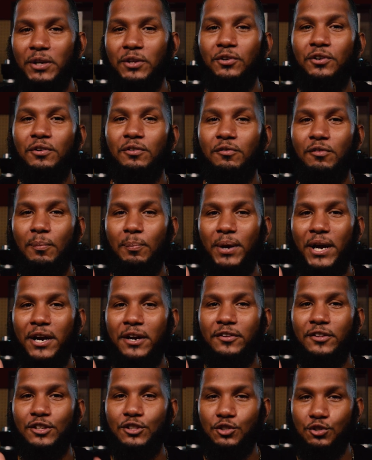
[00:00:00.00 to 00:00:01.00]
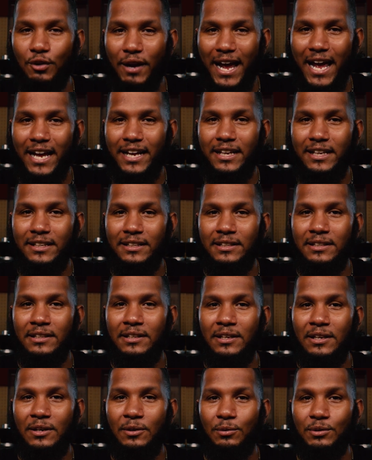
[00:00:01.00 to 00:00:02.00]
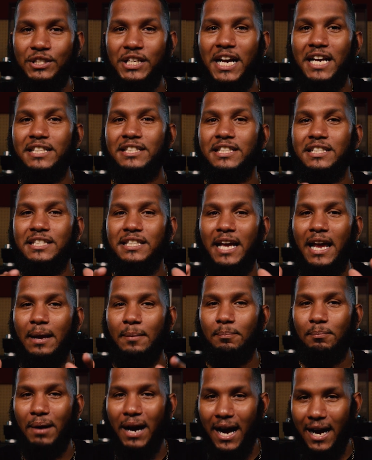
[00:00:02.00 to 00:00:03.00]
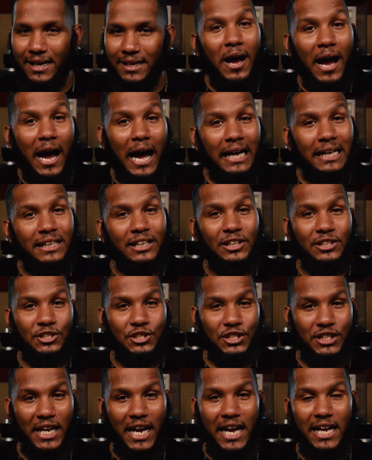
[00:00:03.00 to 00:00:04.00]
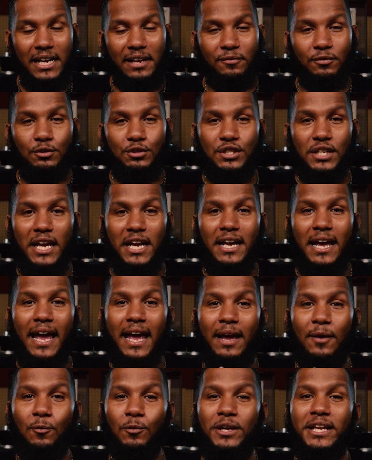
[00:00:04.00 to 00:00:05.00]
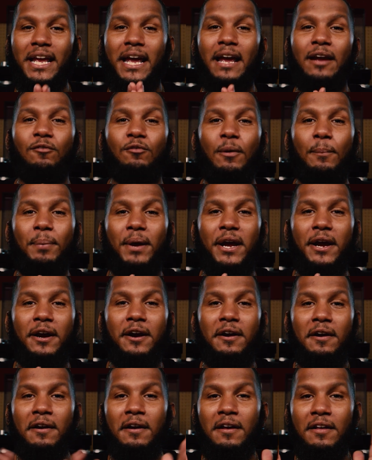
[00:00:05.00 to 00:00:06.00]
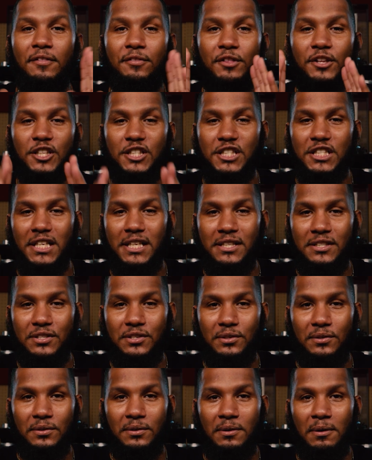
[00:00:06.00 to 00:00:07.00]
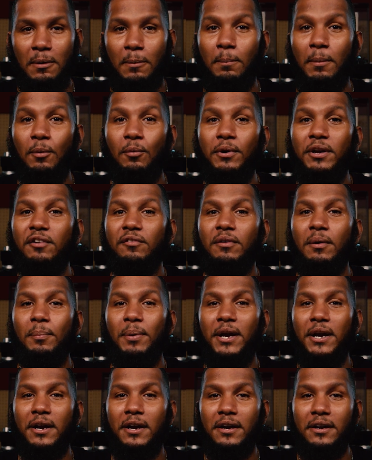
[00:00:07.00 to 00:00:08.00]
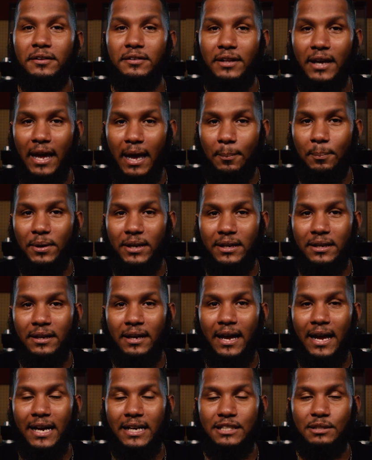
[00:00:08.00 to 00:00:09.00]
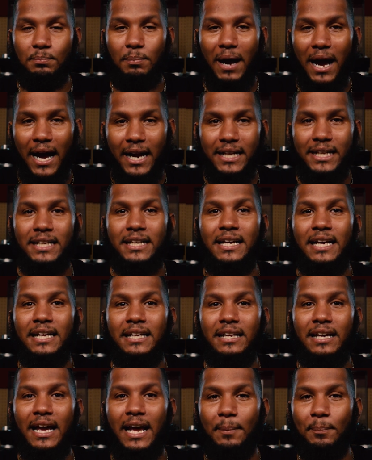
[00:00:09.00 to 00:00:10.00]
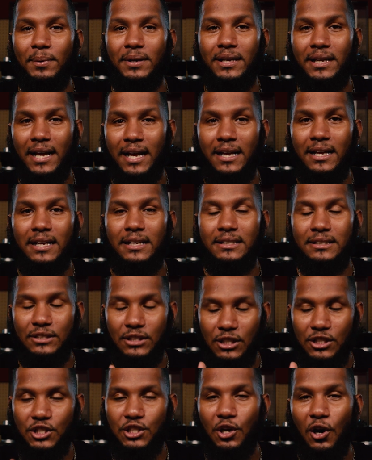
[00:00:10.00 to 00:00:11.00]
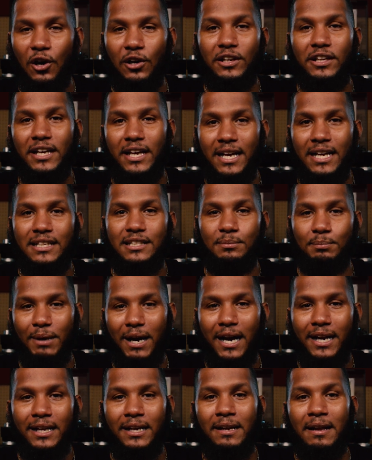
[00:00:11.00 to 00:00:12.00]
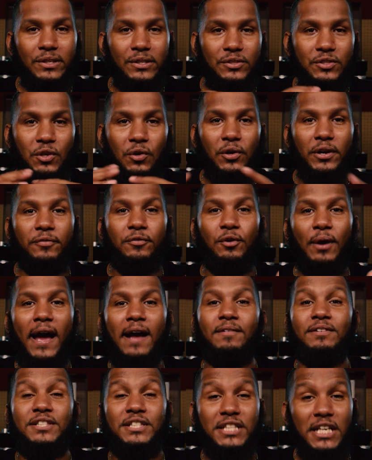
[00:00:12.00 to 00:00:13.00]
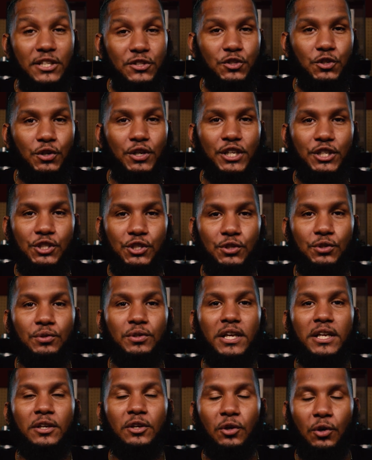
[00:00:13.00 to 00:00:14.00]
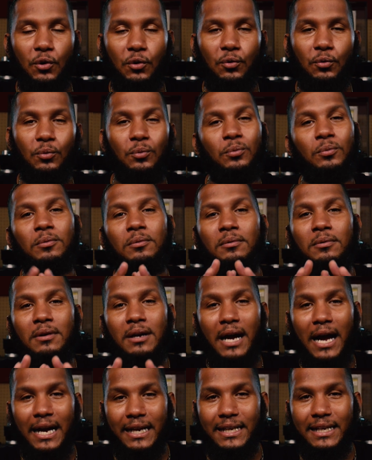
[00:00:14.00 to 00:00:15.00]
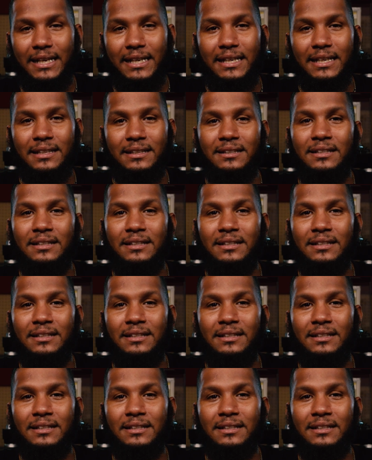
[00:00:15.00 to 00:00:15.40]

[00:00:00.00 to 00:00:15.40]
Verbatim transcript: you can repair the Dragon, which has the same body? I can understand if you say, hey, we can't repair the sensor, but we can repair the Epic X body and the Epic, the Scarlet X body. So if you have a sensor issue, then cool, I get it